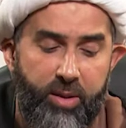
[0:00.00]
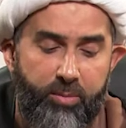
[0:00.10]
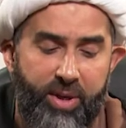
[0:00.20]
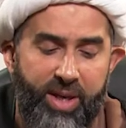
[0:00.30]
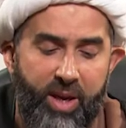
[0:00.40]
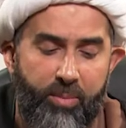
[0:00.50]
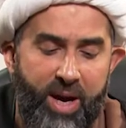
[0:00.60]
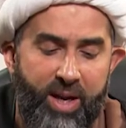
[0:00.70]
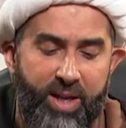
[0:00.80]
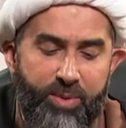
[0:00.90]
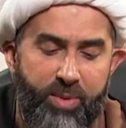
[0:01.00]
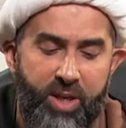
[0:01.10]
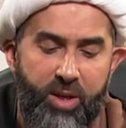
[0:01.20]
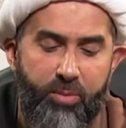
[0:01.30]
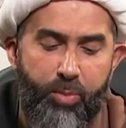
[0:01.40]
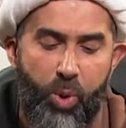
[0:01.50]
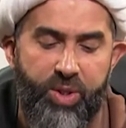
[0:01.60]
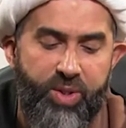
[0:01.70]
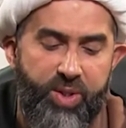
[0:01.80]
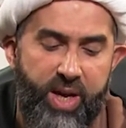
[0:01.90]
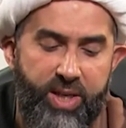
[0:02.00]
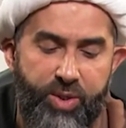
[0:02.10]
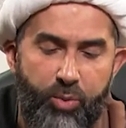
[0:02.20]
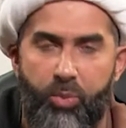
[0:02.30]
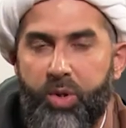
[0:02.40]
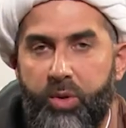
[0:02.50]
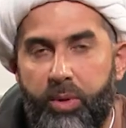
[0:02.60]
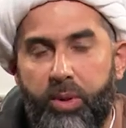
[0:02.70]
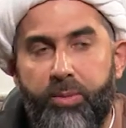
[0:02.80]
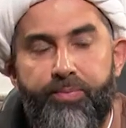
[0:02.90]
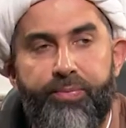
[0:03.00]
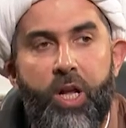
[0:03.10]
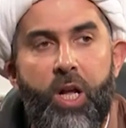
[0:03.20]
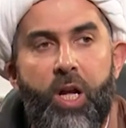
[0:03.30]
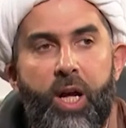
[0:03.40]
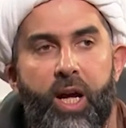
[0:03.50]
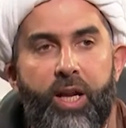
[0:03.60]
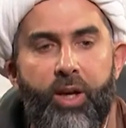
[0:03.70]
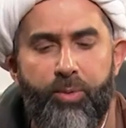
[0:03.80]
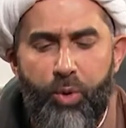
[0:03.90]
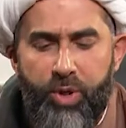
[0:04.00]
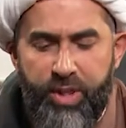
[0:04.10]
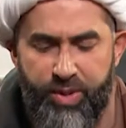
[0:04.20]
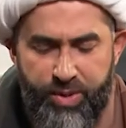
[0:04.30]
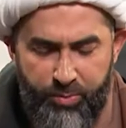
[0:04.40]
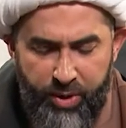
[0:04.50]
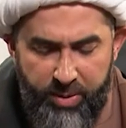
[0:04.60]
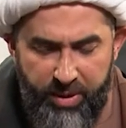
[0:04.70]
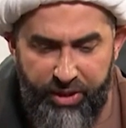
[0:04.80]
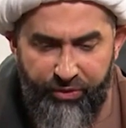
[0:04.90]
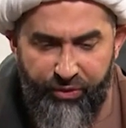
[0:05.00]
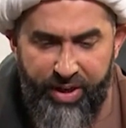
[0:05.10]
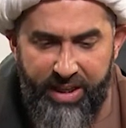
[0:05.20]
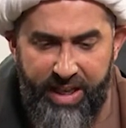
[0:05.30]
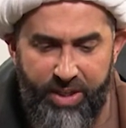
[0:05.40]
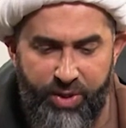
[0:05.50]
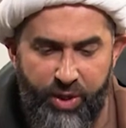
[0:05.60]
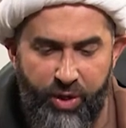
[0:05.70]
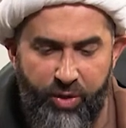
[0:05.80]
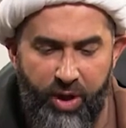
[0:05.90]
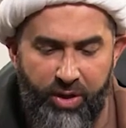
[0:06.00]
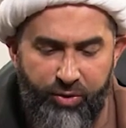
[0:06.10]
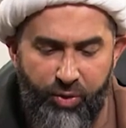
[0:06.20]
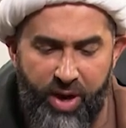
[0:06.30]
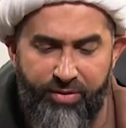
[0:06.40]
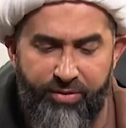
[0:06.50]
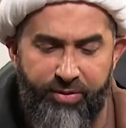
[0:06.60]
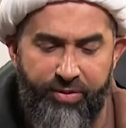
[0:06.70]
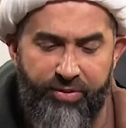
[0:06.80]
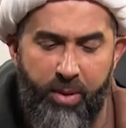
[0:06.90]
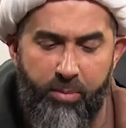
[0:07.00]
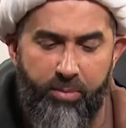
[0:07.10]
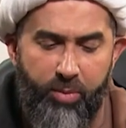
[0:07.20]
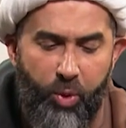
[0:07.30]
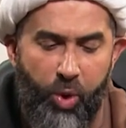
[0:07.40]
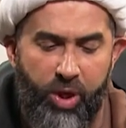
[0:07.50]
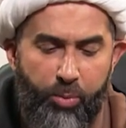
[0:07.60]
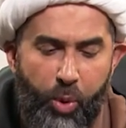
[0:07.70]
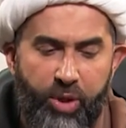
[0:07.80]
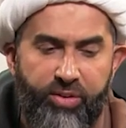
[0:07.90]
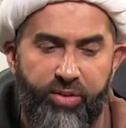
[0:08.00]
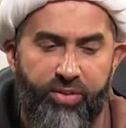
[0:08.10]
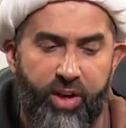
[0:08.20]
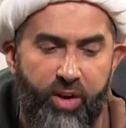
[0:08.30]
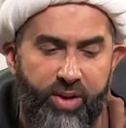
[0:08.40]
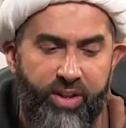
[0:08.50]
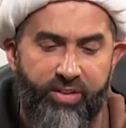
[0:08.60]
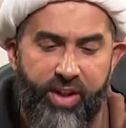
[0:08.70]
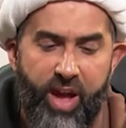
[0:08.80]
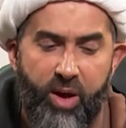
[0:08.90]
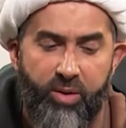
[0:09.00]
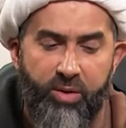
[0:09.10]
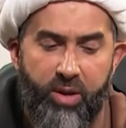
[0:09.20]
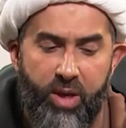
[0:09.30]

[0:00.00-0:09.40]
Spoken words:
bringing about as many points as possible. And I'm doing this pretty much freelance. I do have some quick pointers that I've written down,